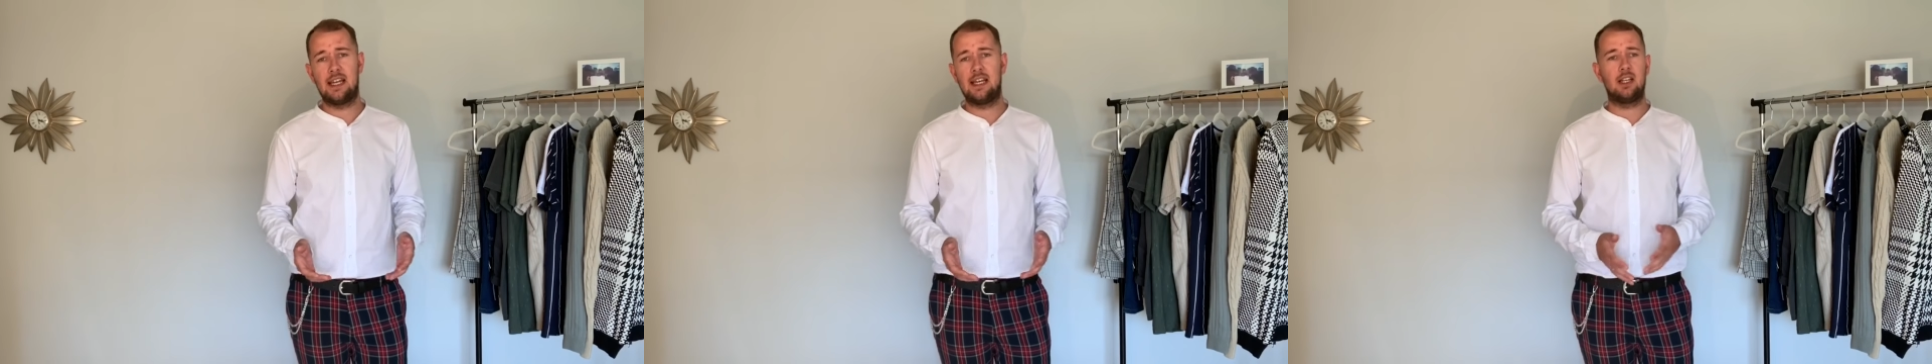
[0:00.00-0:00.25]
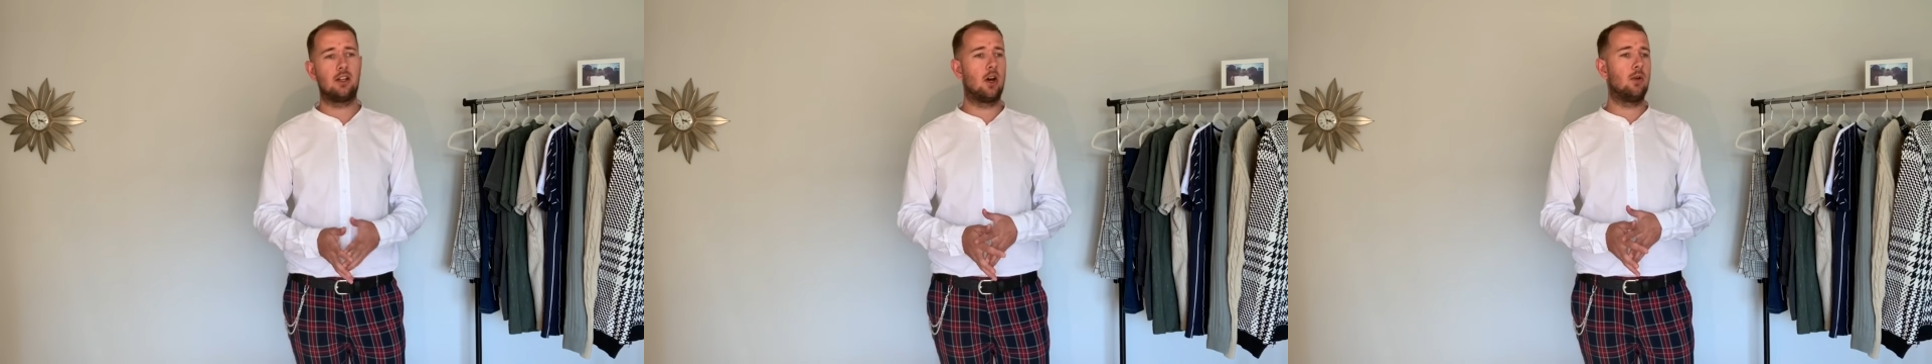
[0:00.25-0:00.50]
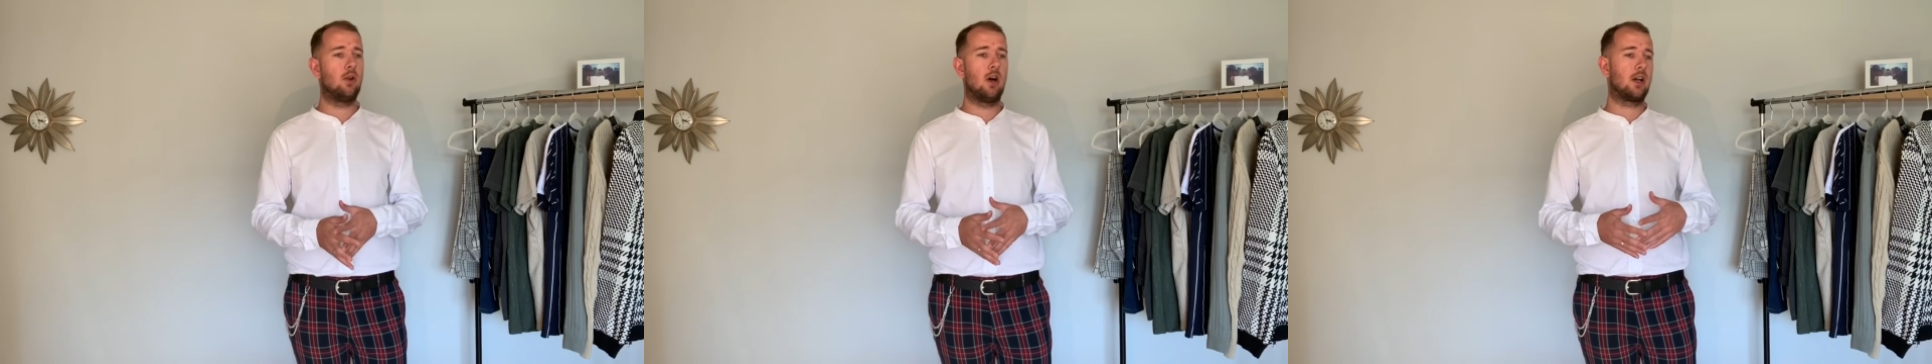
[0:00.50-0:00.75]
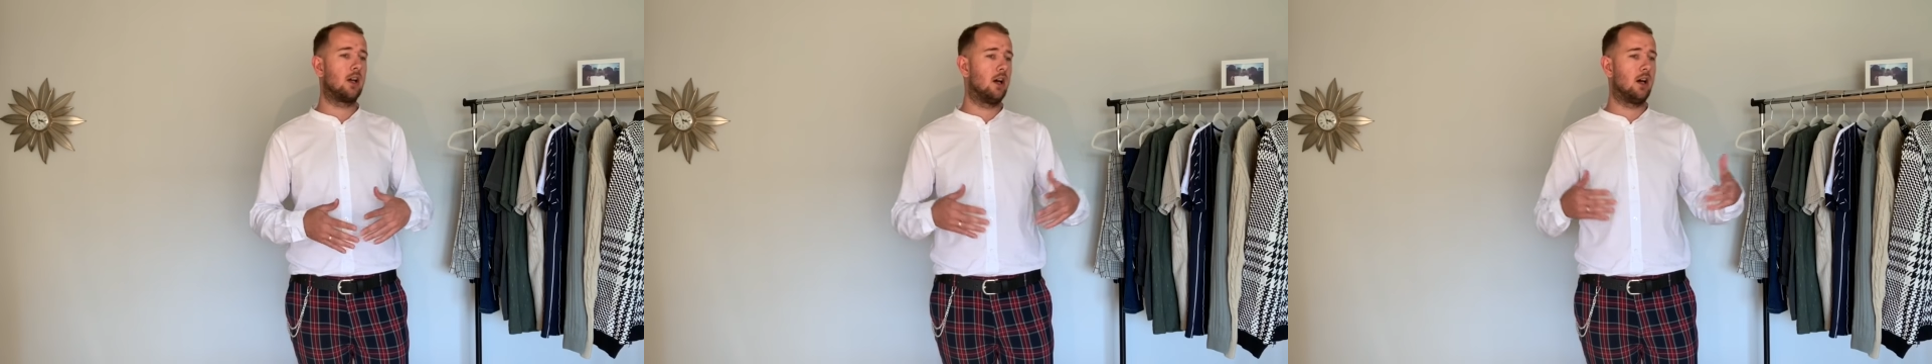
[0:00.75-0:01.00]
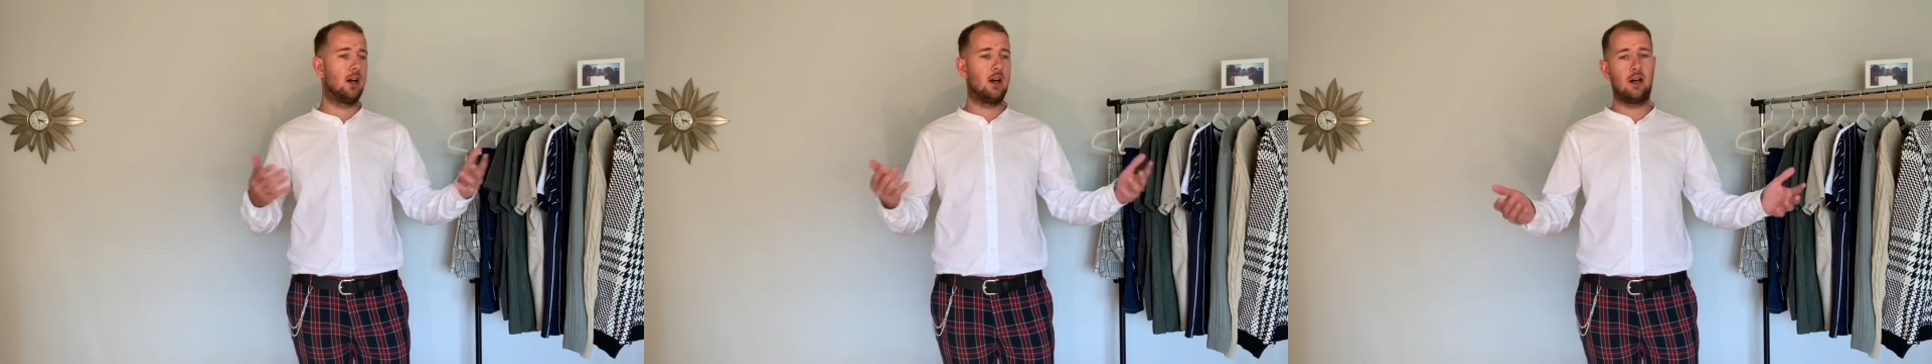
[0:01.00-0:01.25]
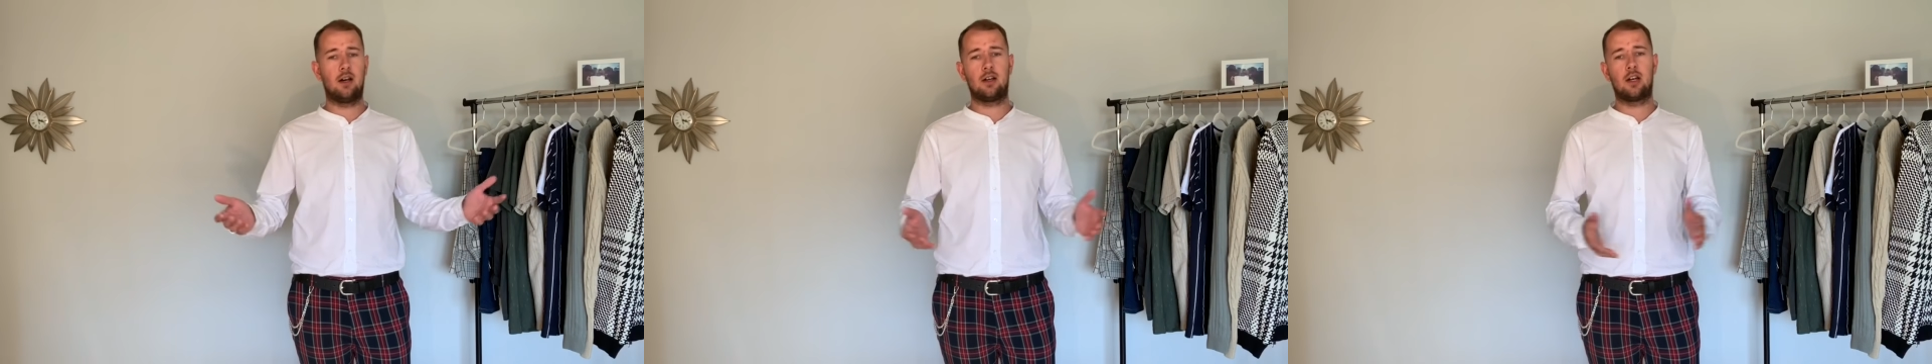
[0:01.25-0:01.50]
you know, like
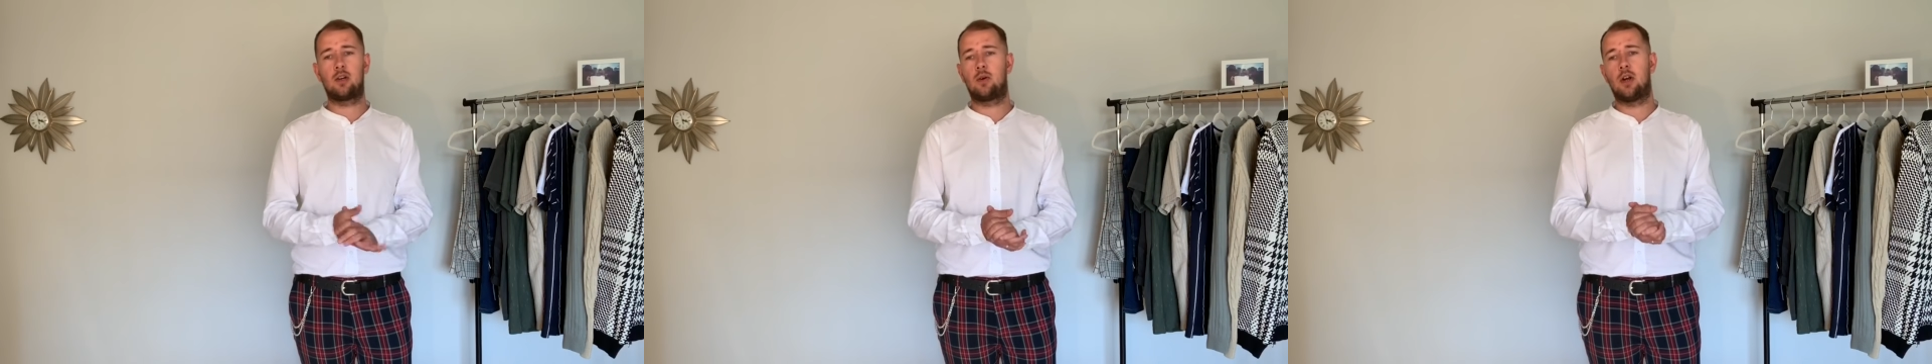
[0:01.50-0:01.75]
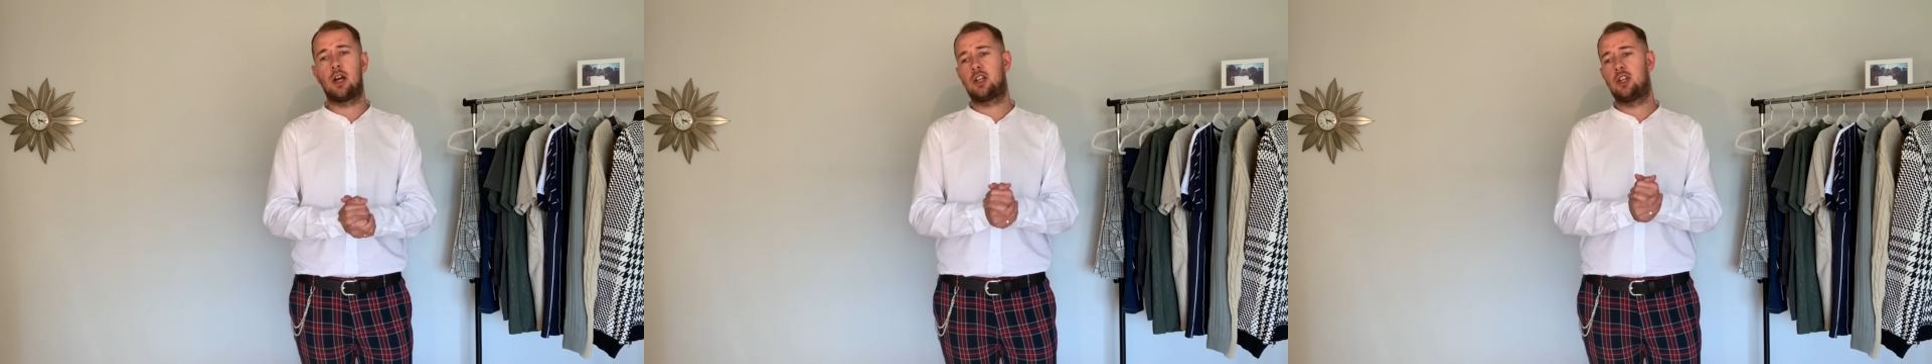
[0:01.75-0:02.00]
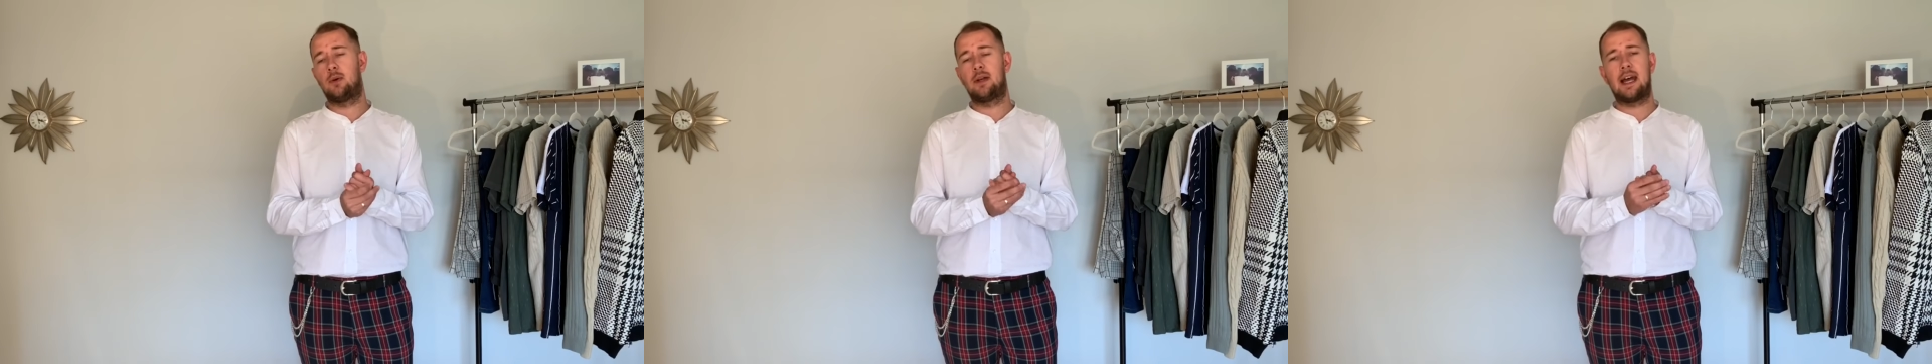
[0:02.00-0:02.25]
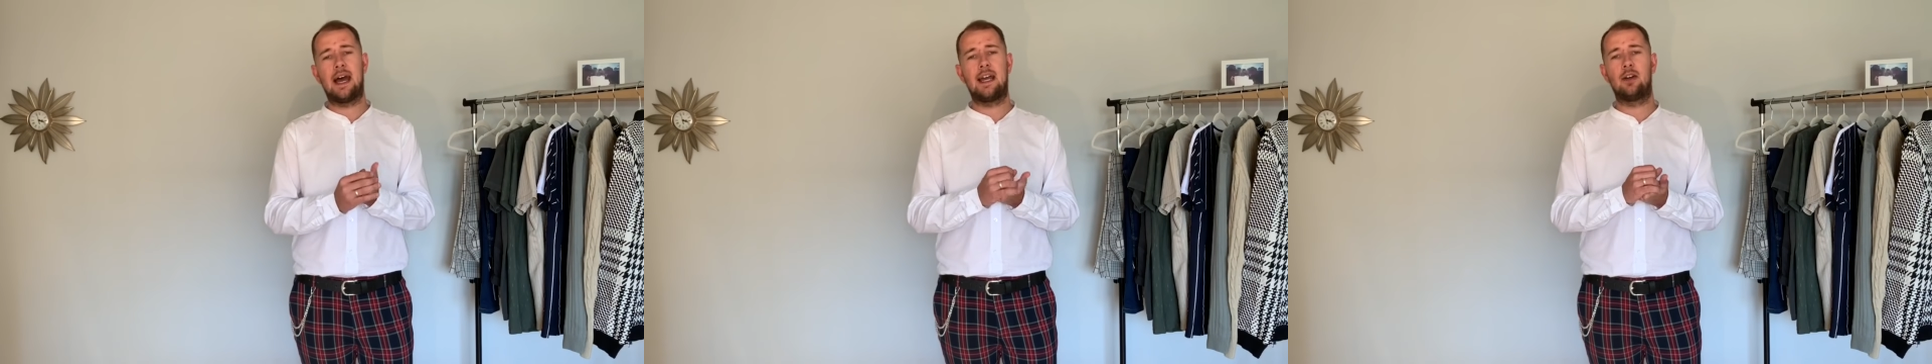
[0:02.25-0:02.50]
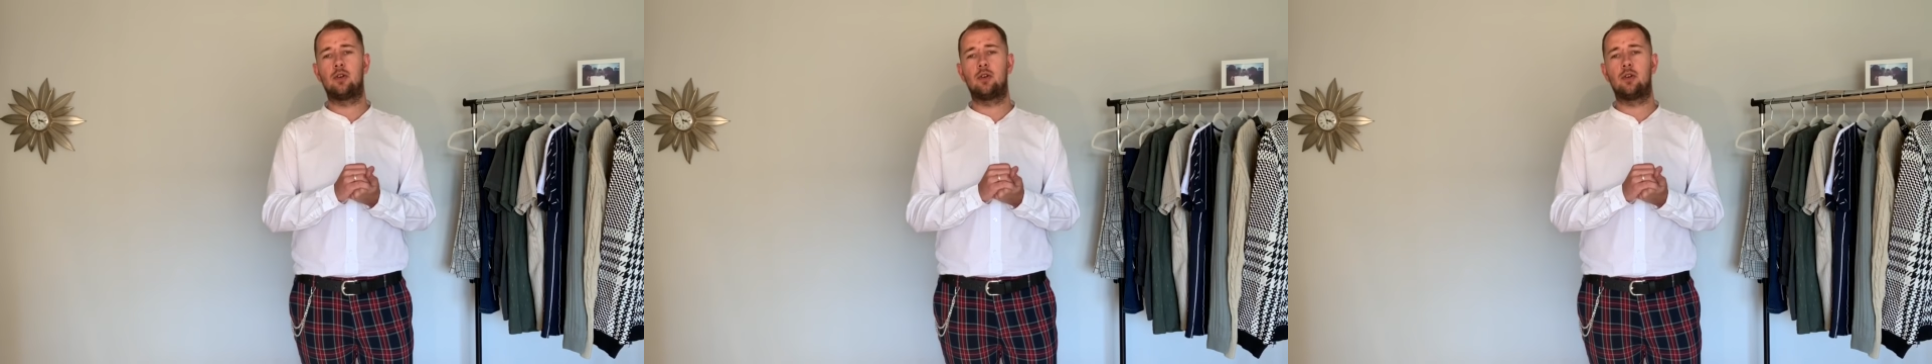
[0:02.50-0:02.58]
a Q&A,